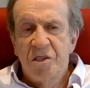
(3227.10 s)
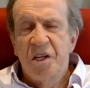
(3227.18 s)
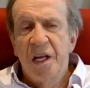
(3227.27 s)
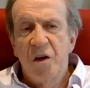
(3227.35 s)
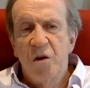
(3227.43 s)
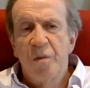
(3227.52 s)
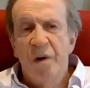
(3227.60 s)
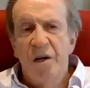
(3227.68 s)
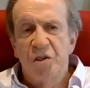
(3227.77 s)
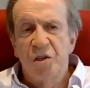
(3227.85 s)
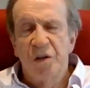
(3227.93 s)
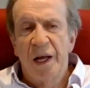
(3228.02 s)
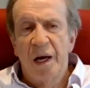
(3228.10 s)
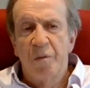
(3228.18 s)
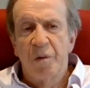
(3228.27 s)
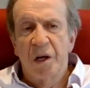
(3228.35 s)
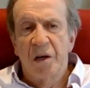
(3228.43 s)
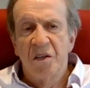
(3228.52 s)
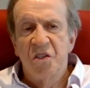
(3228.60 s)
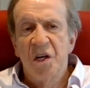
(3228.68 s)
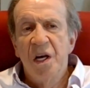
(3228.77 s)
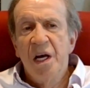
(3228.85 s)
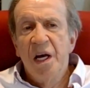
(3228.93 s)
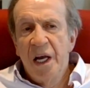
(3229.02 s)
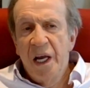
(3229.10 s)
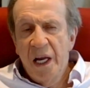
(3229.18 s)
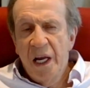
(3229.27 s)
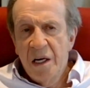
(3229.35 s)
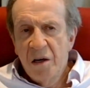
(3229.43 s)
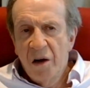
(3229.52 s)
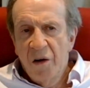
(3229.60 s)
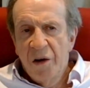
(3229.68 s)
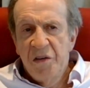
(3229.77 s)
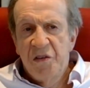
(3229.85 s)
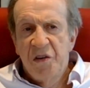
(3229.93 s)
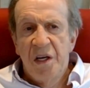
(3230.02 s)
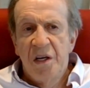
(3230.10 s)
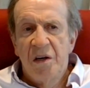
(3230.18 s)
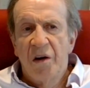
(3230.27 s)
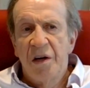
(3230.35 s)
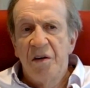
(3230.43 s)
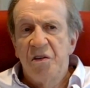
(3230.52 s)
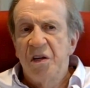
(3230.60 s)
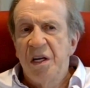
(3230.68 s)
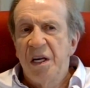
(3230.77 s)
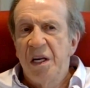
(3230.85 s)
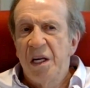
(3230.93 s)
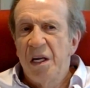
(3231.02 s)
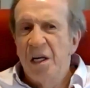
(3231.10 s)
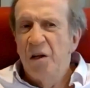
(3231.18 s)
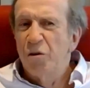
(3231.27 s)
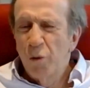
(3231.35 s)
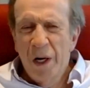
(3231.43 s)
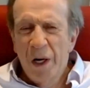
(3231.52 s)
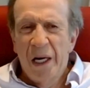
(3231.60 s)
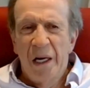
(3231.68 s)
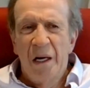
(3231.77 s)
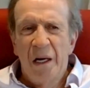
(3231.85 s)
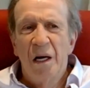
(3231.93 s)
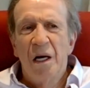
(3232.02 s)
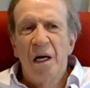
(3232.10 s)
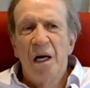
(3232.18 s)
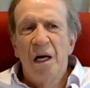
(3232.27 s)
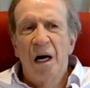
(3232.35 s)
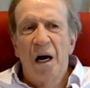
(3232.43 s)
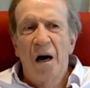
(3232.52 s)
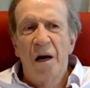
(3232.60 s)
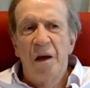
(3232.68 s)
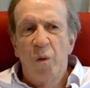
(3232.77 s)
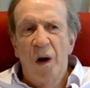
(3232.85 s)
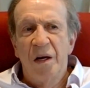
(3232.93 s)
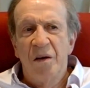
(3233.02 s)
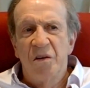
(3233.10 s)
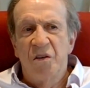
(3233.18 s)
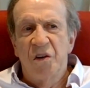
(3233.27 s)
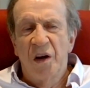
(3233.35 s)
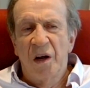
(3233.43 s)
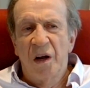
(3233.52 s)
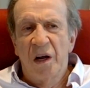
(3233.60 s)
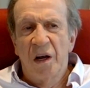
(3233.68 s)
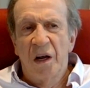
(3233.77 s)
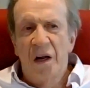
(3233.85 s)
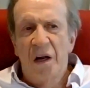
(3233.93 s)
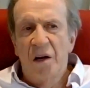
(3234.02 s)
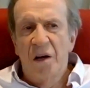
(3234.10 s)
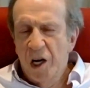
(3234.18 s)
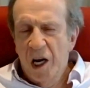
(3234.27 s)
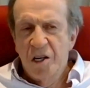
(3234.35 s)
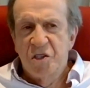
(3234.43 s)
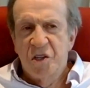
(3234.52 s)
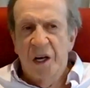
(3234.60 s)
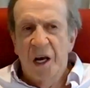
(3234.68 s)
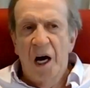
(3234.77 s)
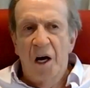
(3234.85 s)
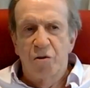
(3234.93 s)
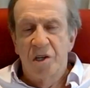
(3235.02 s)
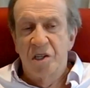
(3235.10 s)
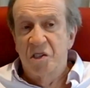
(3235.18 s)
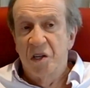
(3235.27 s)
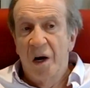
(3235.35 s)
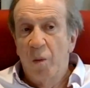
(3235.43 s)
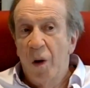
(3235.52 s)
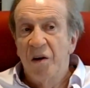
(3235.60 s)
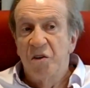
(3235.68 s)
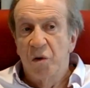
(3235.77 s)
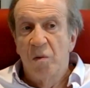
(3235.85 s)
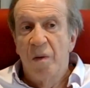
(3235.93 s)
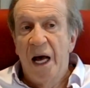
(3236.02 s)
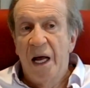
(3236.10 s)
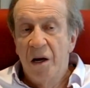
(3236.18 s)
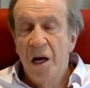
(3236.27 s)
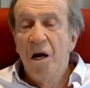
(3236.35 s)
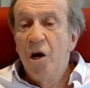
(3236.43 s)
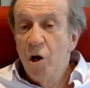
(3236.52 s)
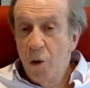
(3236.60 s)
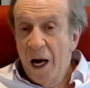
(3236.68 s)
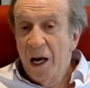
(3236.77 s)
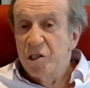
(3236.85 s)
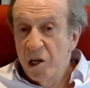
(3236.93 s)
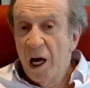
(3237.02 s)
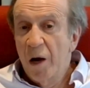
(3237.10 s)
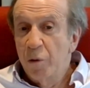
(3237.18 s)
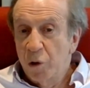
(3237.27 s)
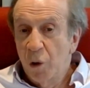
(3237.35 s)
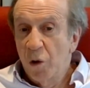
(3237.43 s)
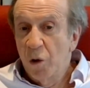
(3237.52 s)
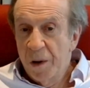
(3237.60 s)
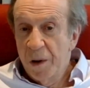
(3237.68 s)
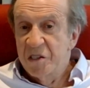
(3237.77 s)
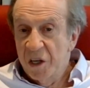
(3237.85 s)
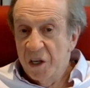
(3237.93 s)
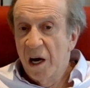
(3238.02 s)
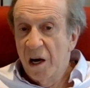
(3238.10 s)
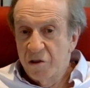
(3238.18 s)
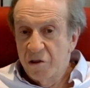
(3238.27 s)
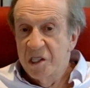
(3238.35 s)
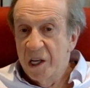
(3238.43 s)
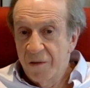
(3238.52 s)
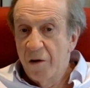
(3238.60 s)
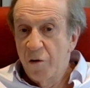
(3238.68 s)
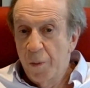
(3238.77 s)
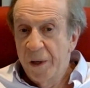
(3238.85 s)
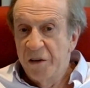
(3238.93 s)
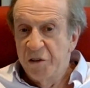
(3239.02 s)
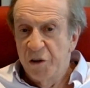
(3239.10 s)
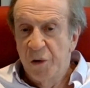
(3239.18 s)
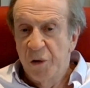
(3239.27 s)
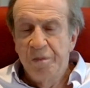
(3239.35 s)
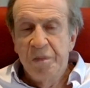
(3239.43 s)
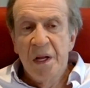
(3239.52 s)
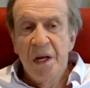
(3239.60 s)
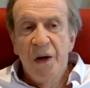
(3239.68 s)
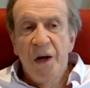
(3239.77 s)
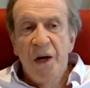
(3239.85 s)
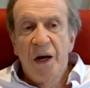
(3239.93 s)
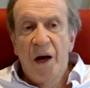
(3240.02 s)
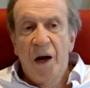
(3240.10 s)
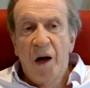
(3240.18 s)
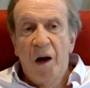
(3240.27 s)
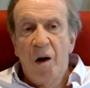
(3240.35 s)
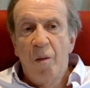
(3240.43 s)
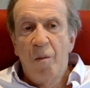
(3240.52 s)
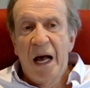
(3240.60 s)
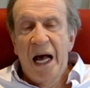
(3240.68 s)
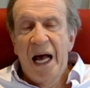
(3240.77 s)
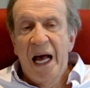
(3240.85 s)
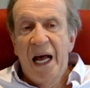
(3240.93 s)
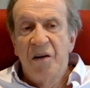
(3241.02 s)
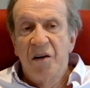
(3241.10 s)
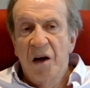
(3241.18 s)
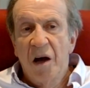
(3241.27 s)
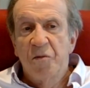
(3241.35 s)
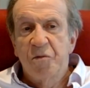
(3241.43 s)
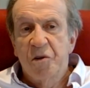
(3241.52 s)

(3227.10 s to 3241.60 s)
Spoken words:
interesting you mentioned that, because in 1993, I changed psychiatrists, and I went to a man who actually I would call the best psychiatrist I've ever been to. And